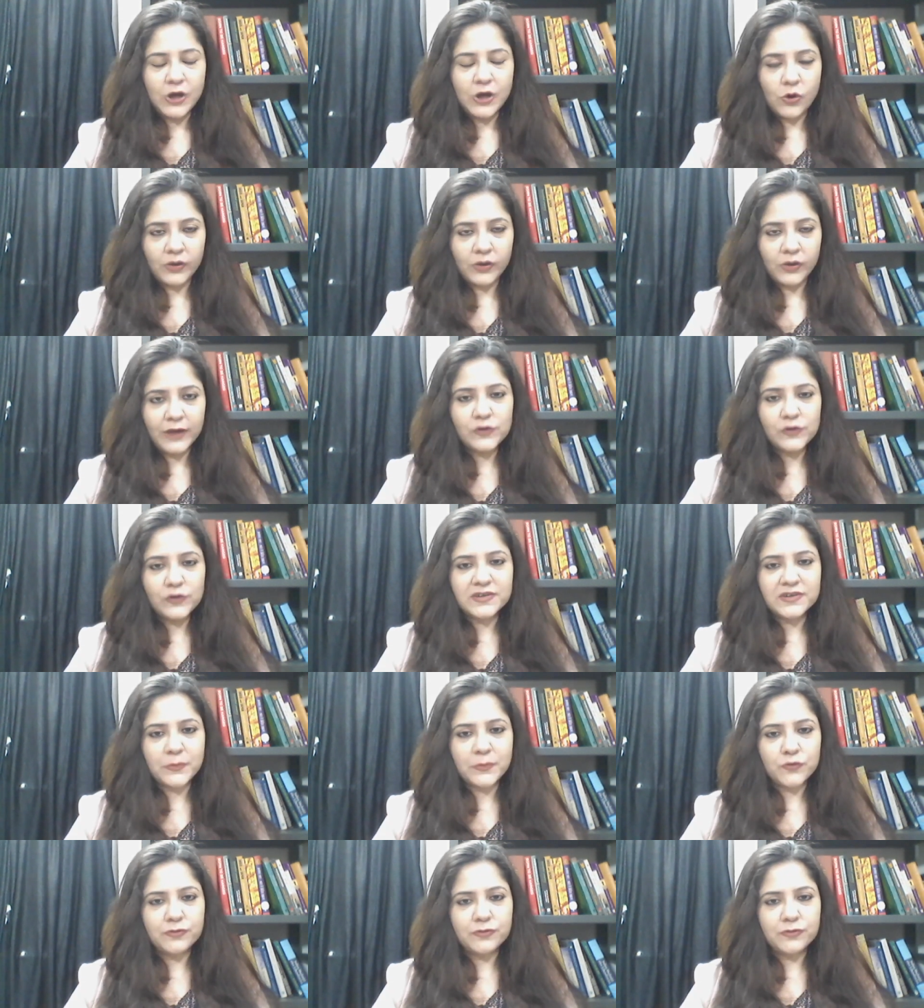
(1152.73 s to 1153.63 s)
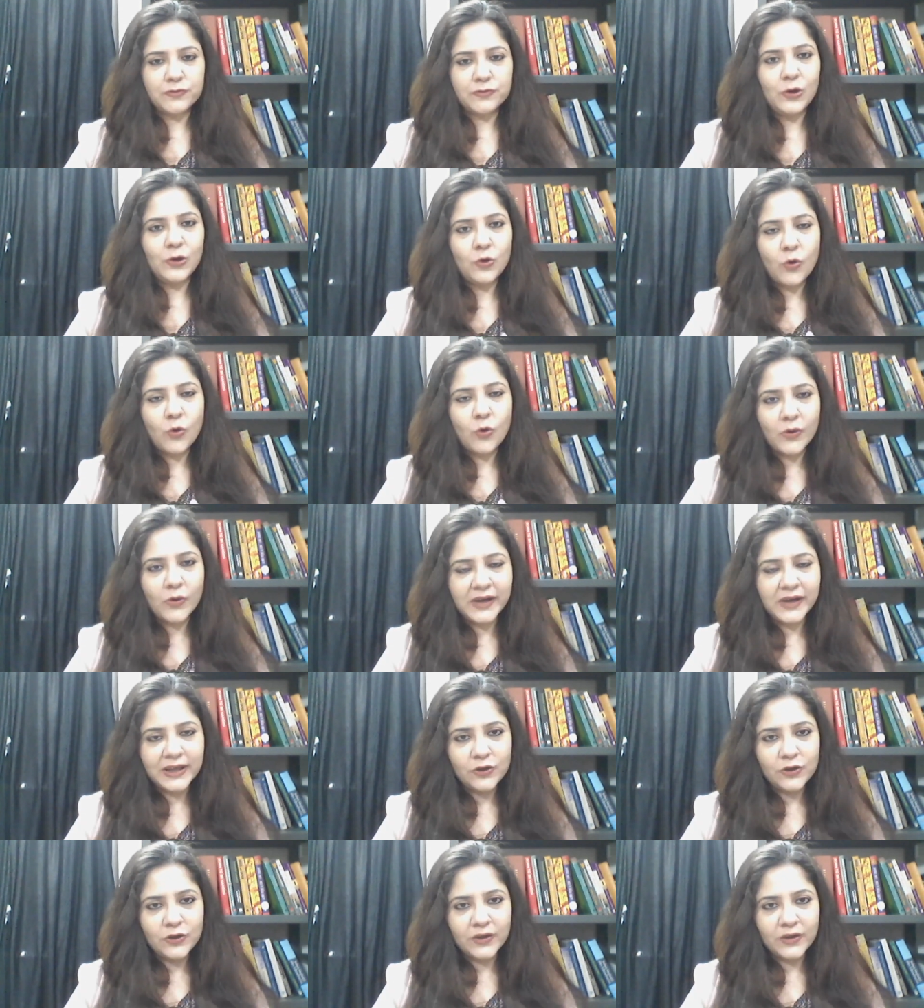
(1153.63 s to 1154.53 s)
okay, you're supposed to be
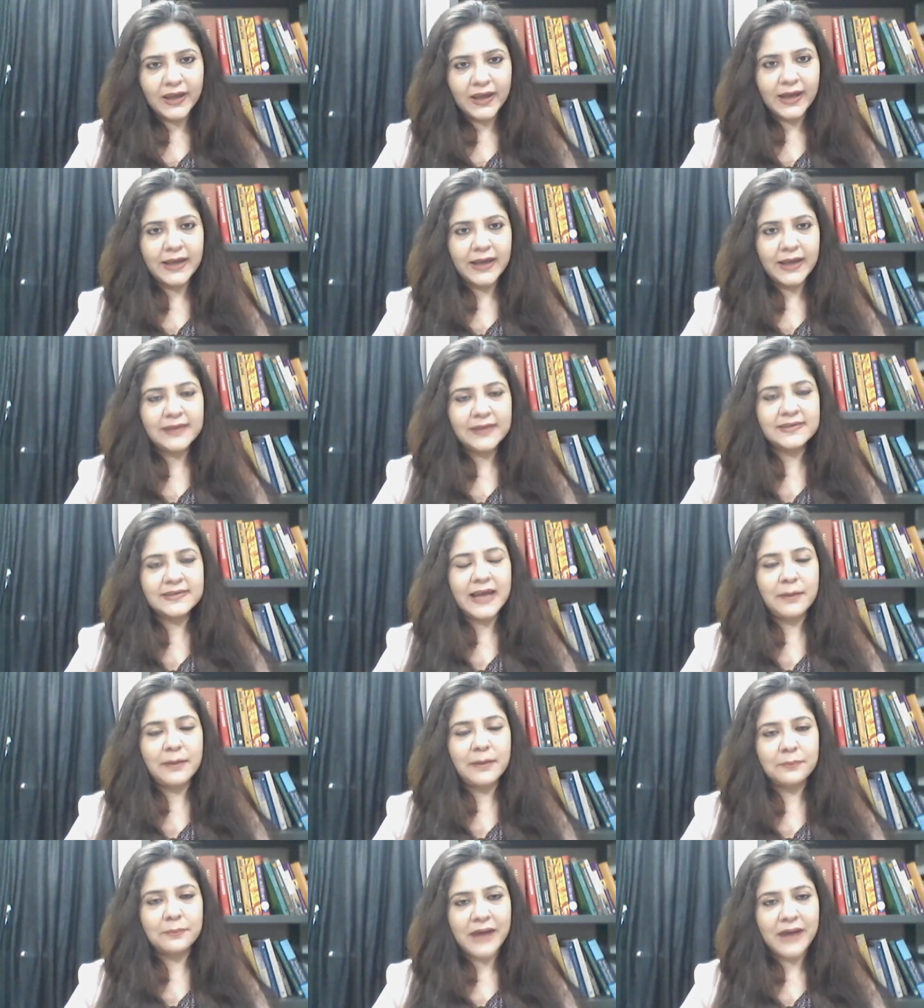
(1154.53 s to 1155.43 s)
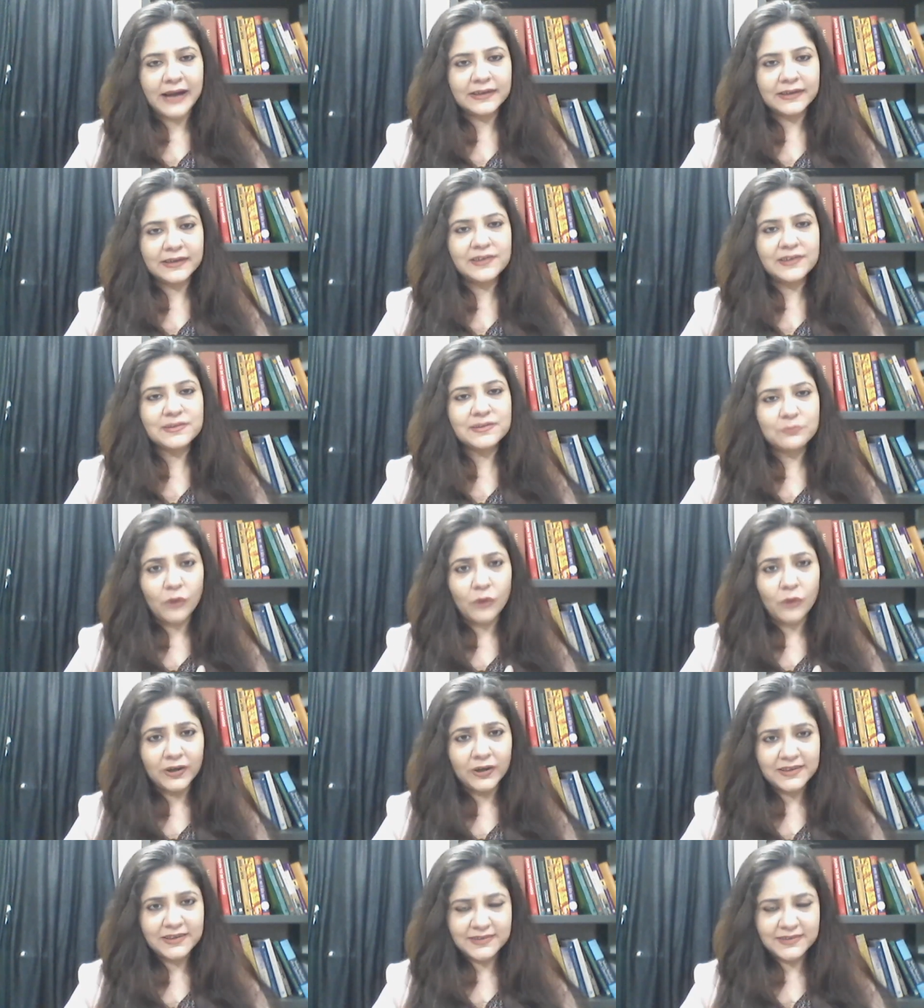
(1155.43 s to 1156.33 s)
lowering your gaze and practice
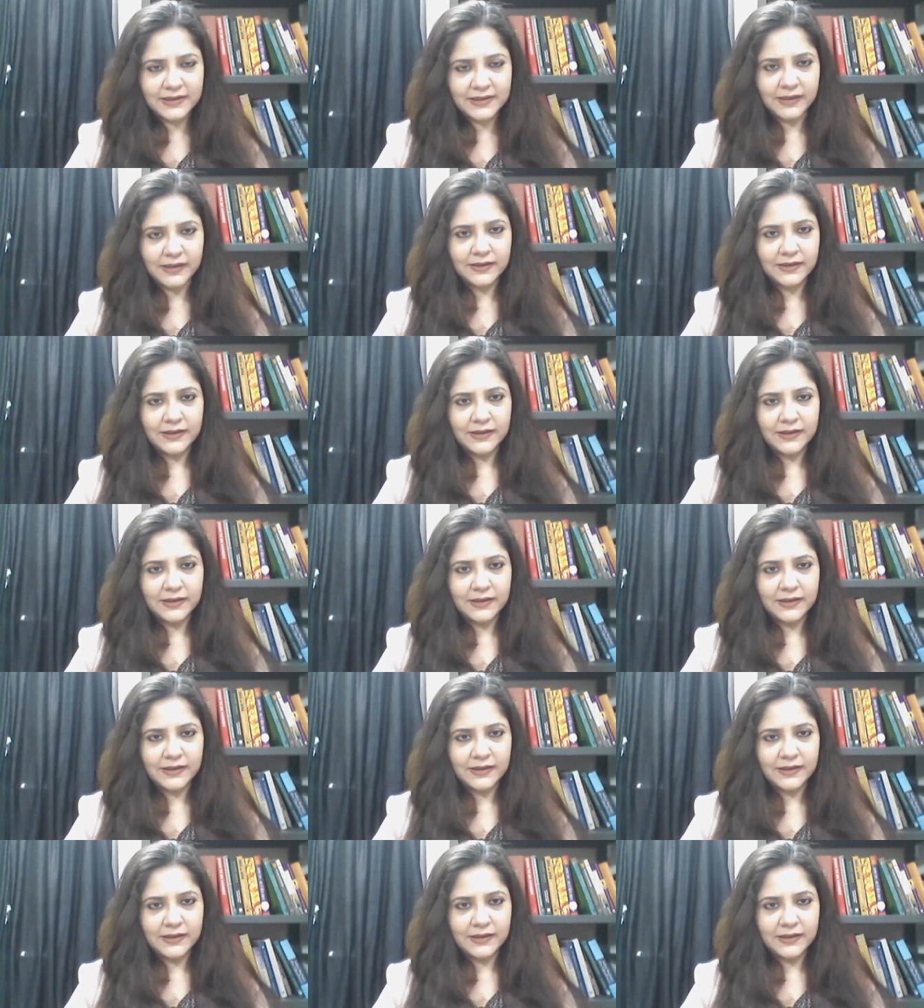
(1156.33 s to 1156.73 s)
modesty.